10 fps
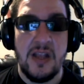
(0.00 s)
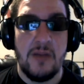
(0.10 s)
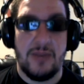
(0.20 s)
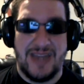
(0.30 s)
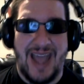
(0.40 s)

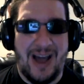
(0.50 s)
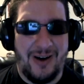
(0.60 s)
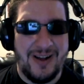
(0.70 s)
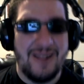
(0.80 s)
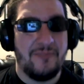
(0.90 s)
But now,
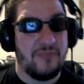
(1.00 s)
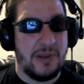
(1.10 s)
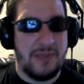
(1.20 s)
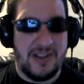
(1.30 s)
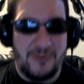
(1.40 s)
play
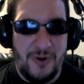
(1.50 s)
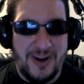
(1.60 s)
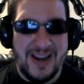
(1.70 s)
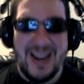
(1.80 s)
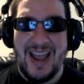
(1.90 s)

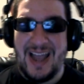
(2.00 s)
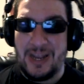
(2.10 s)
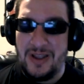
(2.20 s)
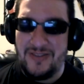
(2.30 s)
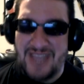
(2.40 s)
PS4, I
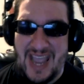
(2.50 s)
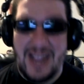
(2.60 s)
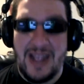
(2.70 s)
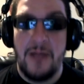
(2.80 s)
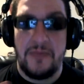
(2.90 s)
go
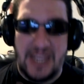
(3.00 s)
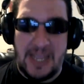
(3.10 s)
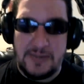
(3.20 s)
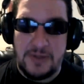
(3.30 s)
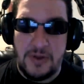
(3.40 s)
AFK, the
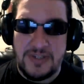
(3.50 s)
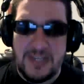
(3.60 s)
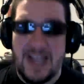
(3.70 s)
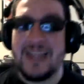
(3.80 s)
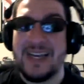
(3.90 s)
game still goes
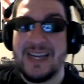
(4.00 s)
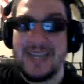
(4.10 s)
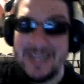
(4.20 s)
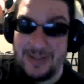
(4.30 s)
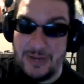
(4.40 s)
on.
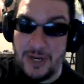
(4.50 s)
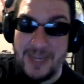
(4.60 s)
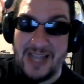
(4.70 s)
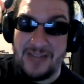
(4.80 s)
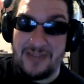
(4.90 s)
You hear
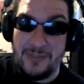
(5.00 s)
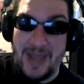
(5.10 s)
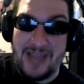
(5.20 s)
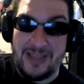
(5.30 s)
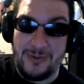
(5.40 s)
me yelling from the
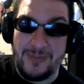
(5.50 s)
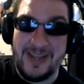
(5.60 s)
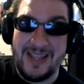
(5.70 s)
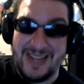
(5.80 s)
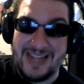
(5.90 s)
bathroom,
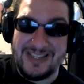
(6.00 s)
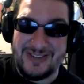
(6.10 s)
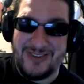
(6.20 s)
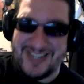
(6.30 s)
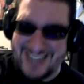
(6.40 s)
then I
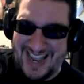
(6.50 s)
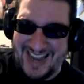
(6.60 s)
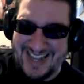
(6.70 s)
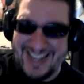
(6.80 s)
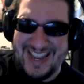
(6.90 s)
just scored a shot.
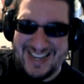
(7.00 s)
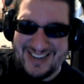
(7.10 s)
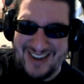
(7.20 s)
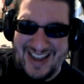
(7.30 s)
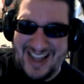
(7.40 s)
It's
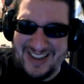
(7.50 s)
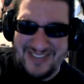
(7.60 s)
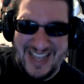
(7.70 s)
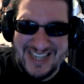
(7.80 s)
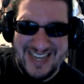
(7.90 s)
great. I
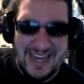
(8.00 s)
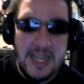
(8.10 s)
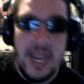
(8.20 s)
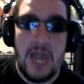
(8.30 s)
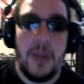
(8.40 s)
love that shit.
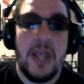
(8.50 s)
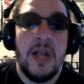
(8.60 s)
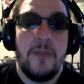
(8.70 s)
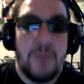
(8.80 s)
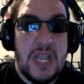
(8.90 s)
Anyway,
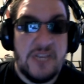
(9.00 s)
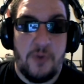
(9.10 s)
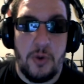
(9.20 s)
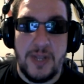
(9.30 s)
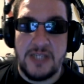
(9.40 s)

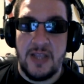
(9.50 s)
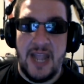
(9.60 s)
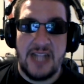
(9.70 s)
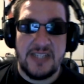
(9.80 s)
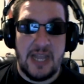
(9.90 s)
PS4 wins,
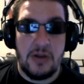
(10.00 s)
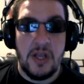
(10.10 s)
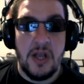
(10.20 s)
hands down.